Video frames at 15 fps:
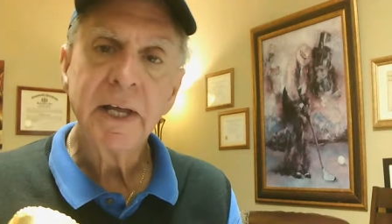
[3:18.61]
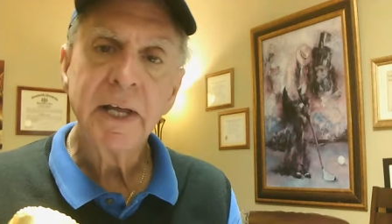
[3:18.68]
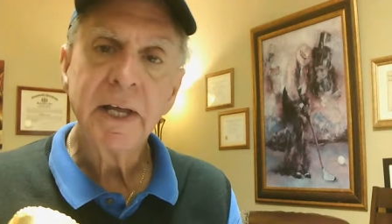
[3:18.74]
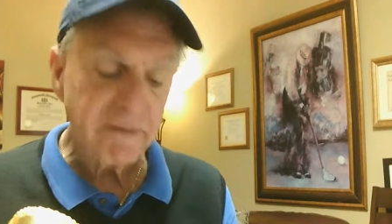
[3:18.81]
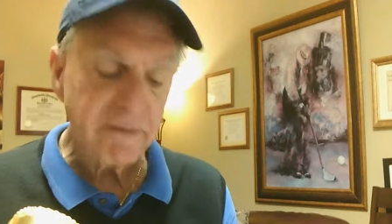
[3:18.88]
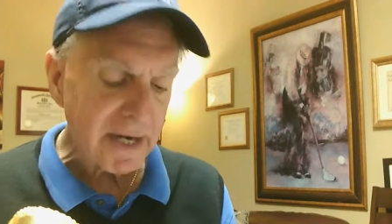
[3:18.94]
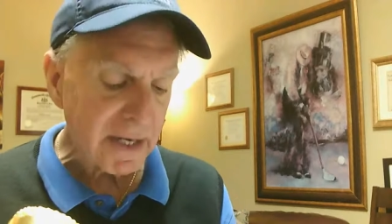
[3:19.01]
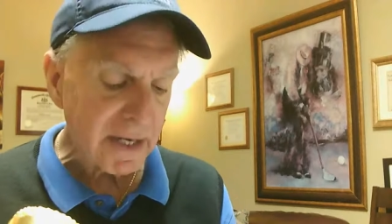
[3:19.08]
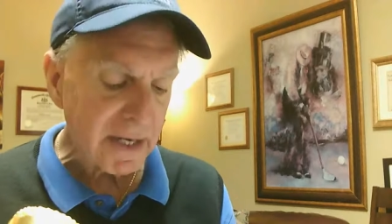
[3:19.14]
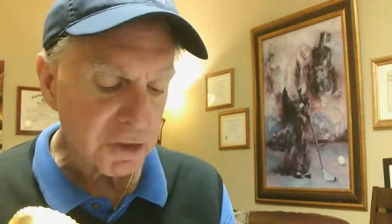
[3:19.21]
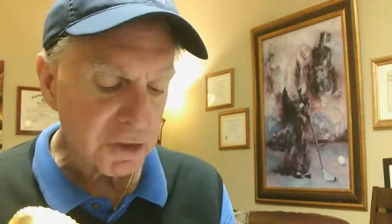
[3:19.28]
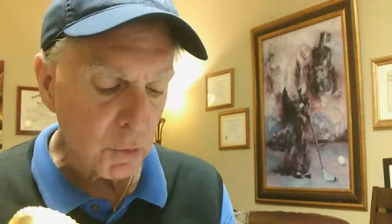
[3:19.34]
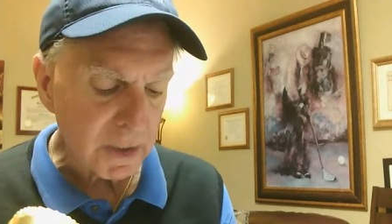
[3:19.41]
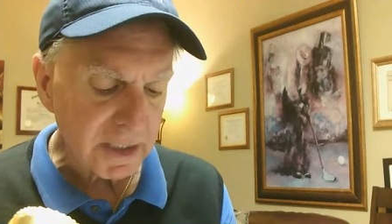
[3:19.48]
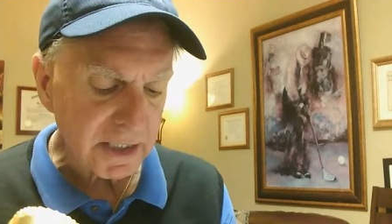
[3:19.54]
the virus
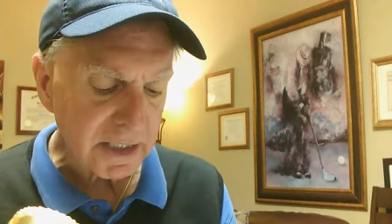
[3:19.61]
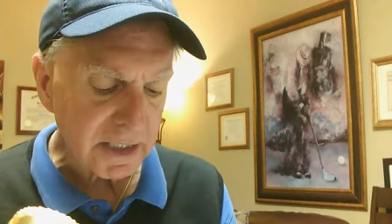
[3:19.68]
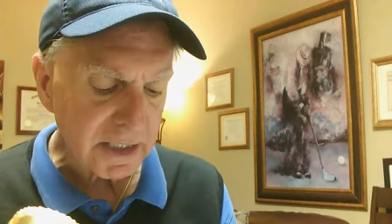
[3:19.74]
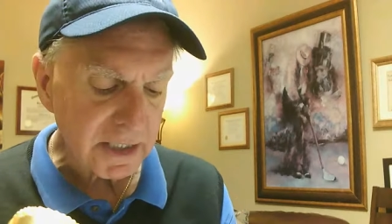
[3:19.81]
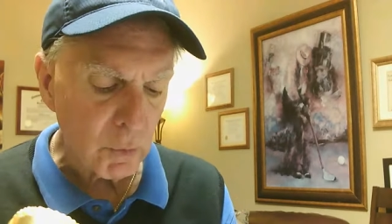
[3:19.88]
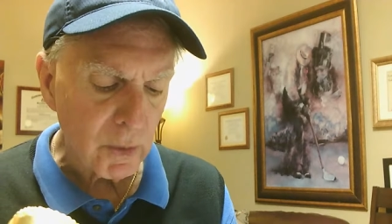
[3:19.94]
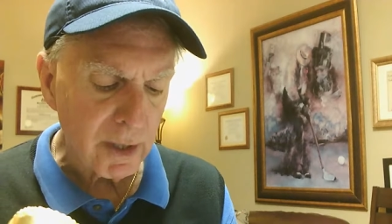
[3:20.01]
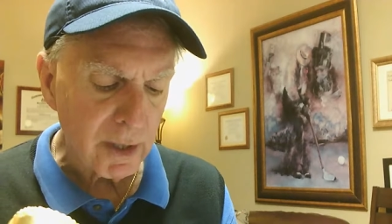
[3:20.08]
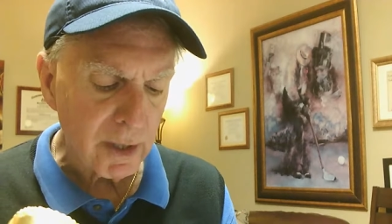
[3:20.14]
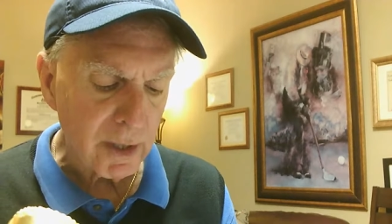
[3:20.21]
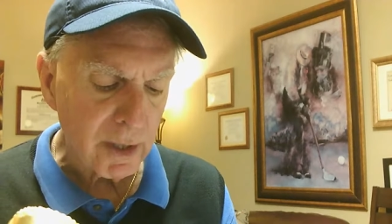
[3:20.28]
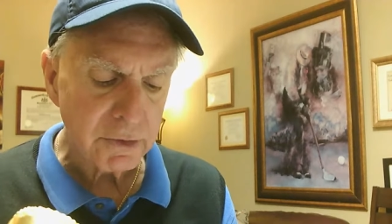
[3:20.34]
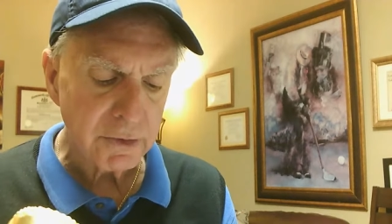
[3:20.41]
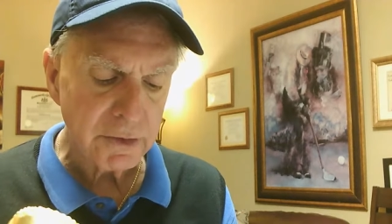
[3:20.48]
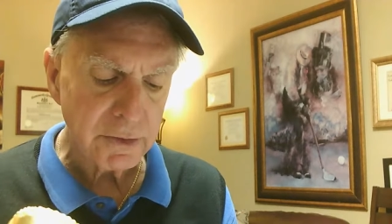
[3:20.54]
quickly
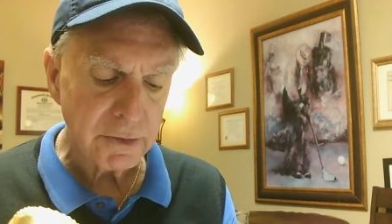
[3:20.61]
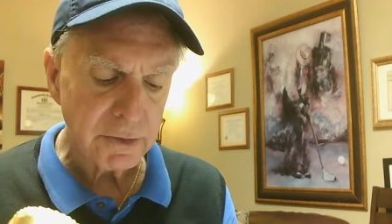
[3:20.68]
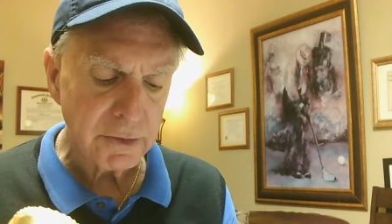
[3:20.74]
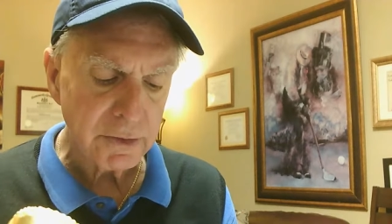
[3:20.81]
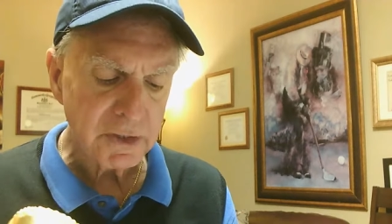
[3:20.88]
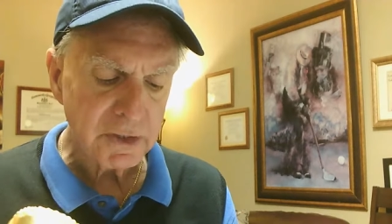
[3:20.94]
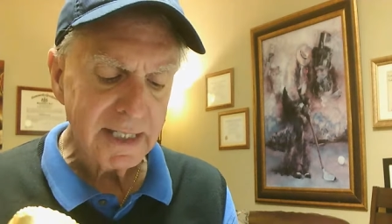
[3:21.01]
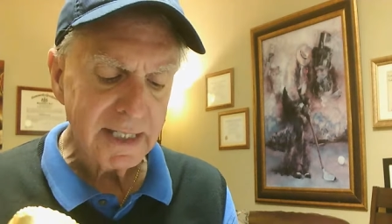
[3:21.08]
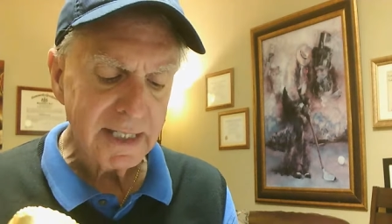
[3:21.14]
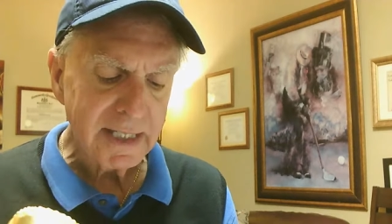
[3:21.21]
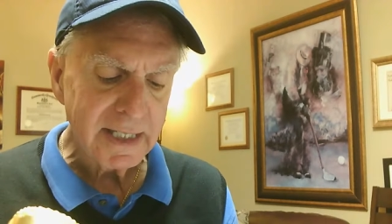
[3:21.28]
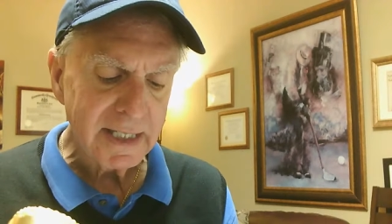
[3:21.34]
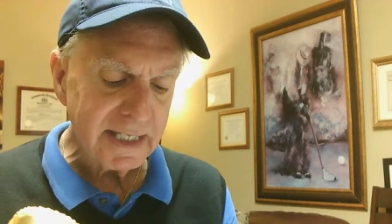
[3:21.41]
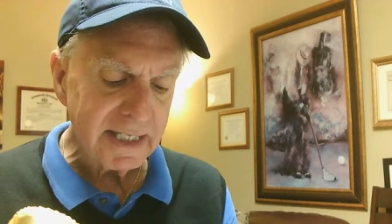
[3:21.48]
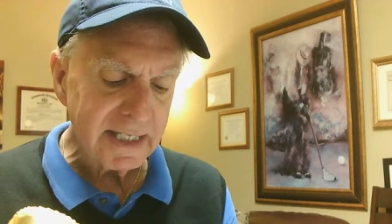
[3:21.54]
overwhelms their new host,
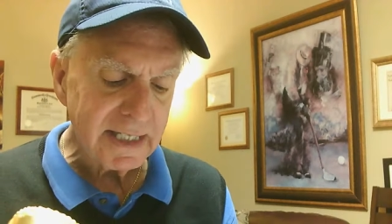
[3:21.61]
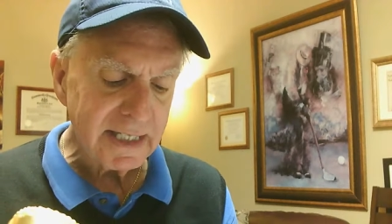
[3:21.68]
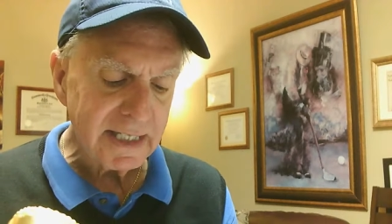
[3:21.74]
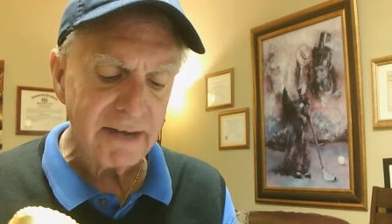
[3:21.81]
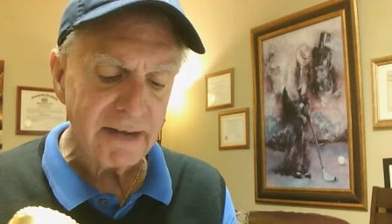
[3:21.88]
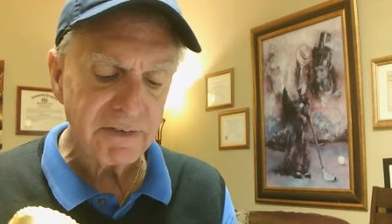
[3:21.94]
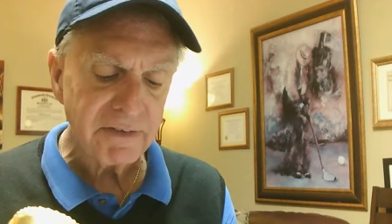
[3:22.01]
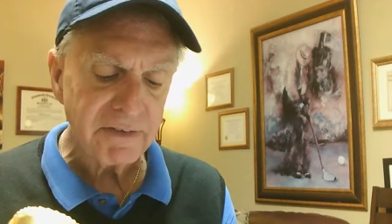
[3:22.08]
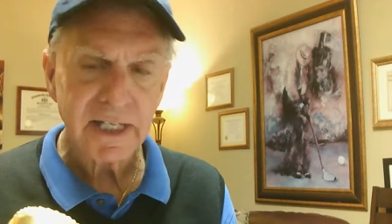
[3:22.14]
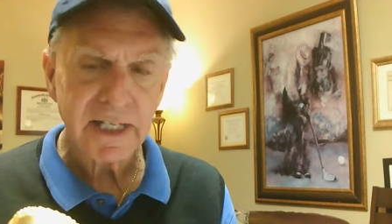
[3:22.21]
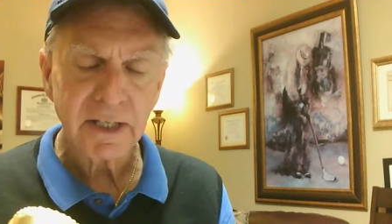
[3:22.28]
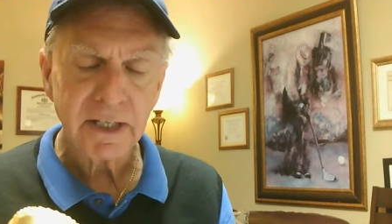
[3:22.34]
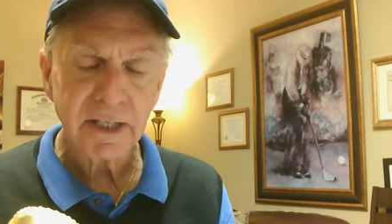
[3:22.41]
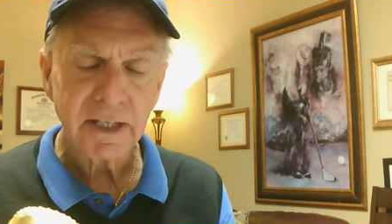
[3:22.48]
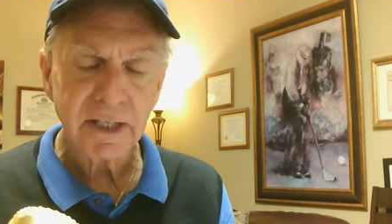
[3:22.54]
leading to high
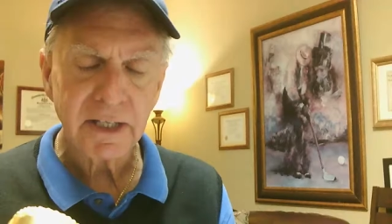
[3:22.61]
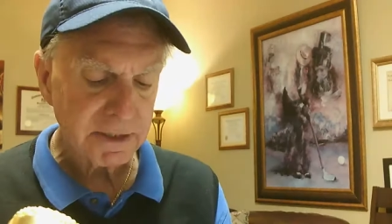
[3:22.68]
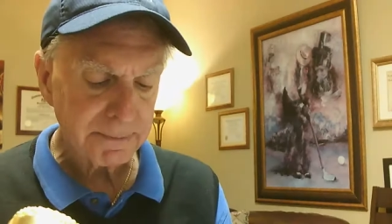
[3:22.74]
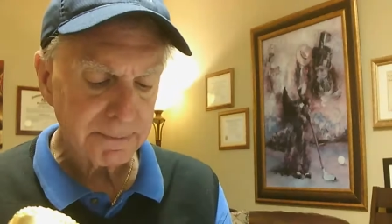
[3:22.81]
fatality rates.